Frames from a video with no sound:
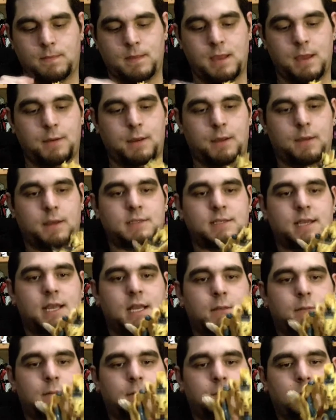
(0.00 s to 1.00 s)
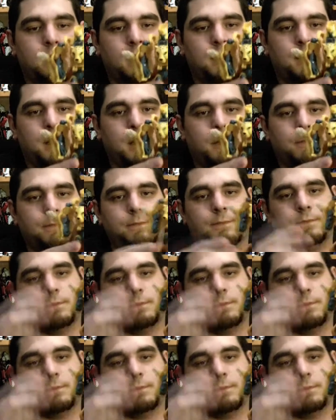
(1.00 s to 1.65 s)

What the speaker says: There we go. That's head a bit more. There we go.